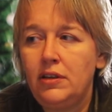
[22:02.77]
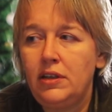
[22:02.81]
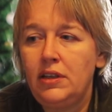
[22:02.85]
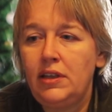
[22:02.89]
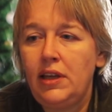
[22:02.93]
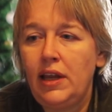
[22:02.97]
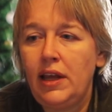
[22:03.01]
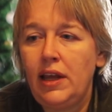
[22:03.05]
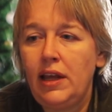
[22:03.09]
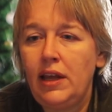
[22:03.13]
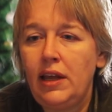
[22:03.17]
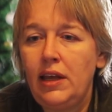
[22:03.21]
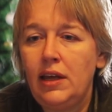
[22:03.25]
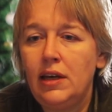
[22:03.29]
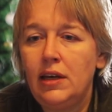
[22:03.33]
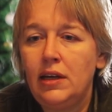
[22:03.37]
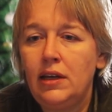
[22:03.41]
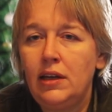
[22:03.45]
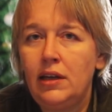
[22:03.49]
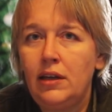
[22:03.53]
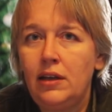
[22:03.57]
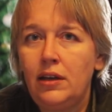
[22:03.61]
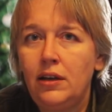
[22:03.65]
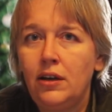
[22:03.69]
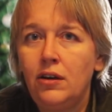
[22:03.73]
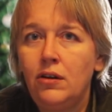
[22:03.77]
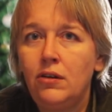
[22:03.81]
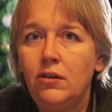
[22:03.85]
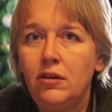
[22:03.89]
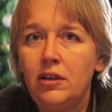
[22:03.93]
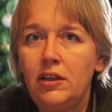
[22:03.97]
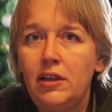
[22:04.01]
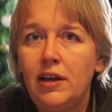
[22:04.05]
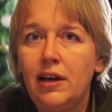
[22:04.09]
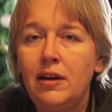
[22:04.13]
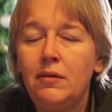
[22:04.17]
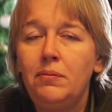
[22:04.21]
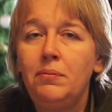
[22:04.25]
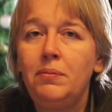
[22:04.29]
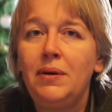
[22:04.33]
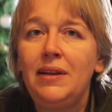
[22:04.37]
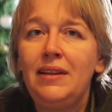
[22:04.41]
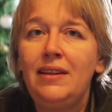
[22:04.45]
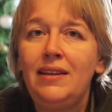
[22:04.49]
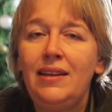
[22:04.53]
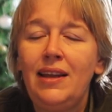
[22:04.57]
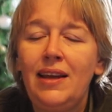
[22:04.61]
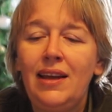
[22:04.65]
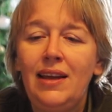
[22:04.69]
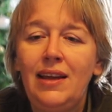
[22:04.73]
they got up,
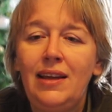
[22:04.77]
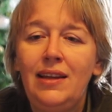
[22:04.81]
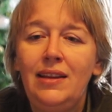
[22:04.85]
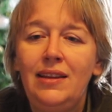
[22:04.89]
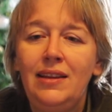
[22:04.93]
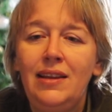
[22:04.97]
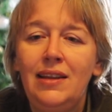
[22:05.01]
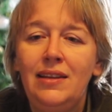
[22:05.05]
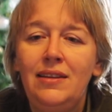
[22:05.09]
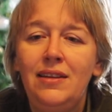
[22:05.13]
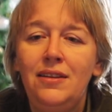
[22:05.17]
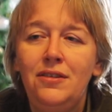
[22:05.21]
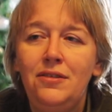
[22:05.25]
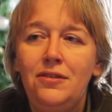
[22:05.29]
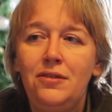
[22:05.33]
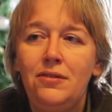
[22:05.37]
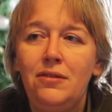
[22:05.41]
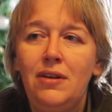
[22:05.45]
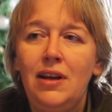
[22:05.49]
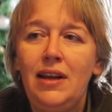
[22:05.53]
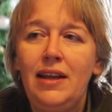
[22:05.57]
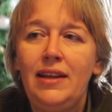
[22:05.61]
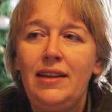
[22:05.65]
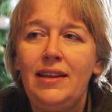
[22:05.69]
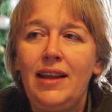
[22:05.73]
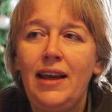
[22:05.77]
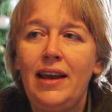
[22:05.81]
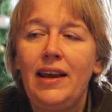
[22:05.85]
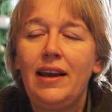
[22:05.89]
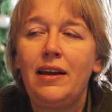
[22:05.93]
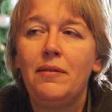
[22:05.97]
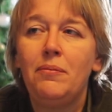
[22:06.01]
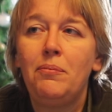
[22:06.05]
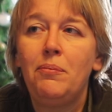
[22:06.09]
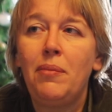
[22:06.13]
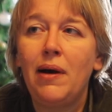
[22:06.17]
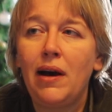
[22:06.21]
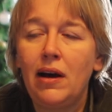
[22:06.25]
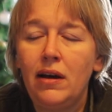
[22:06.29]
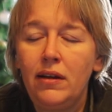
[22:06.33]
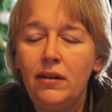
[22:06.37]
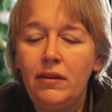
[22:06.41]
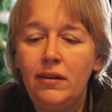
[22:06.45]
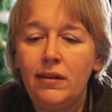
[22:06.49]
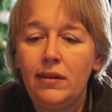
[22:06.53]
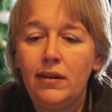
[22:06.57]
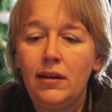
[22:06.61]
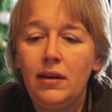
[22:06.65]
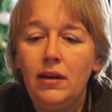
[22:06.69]
but they didn't really take a bath.